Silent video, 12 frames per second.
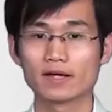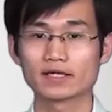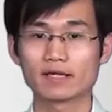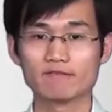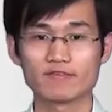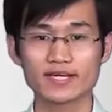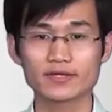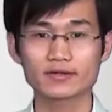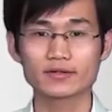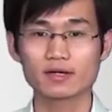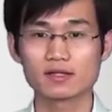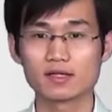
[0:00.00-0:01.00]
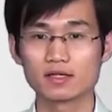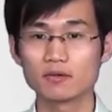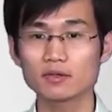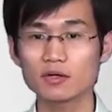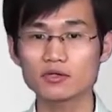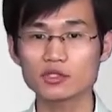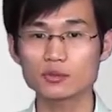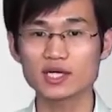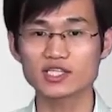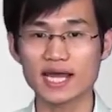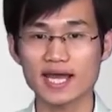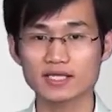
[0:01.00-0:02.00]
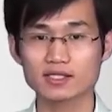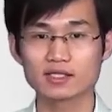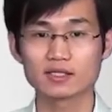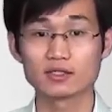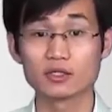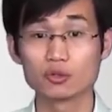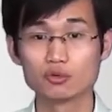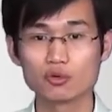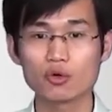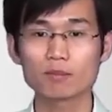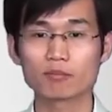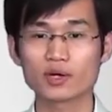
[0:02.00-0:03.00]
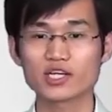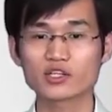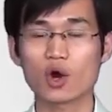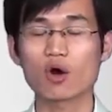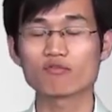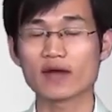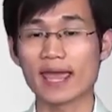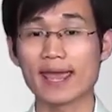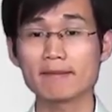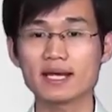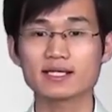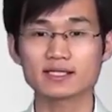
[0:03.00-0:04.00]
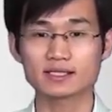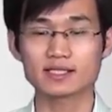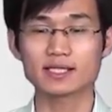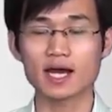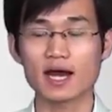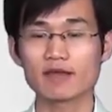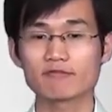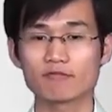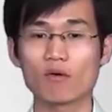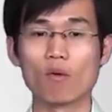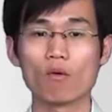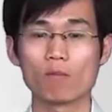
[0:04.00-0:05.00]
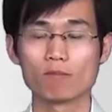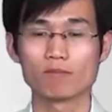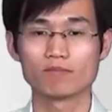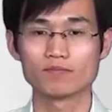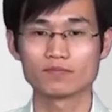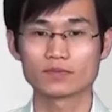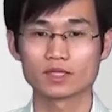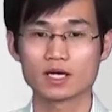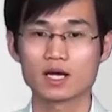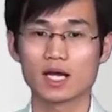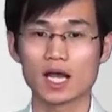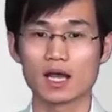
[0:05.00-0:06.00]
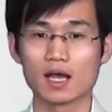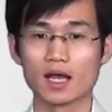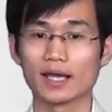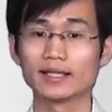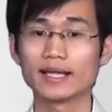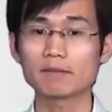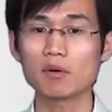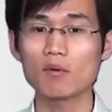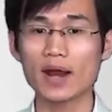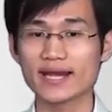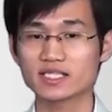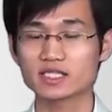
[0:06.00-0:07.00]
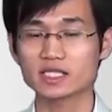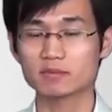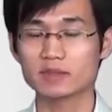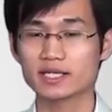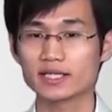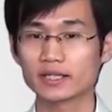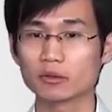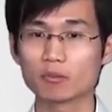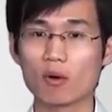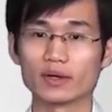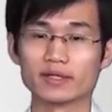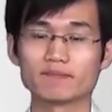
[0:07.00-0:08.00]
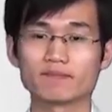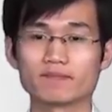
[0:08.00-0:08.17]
Configure the local switch as the root bridge of MSTI4. Enable STP globally.